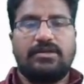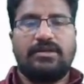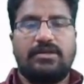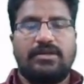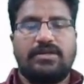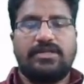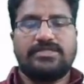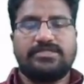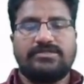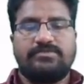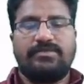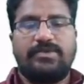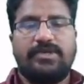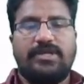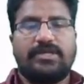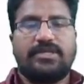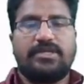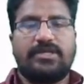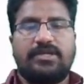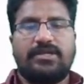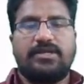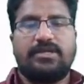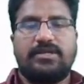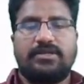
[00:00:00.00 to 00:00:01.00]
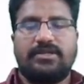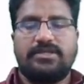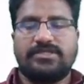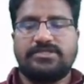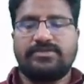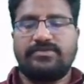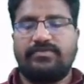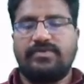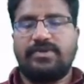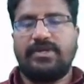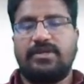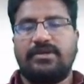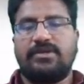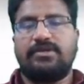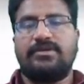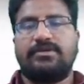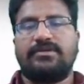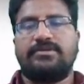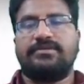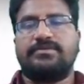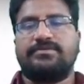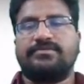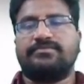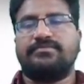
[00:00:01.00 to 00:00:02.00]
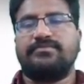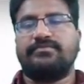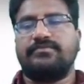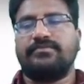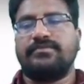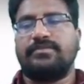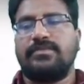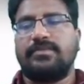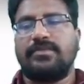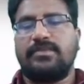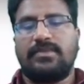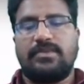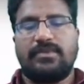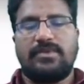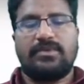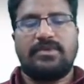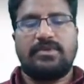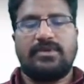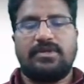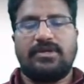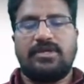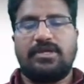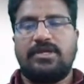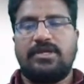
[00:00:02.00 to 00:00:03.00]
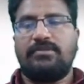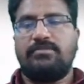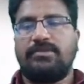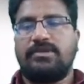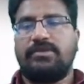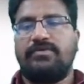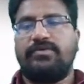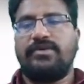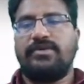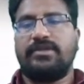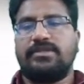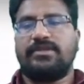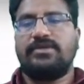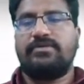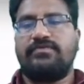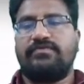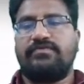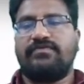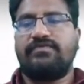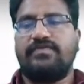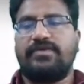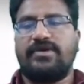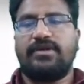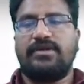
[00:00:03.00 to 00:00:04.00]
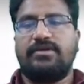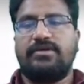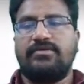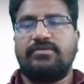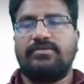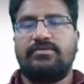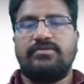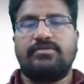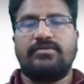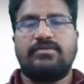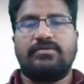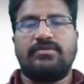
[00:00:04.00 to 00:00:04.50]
Let's make here this one. I am giving the 5.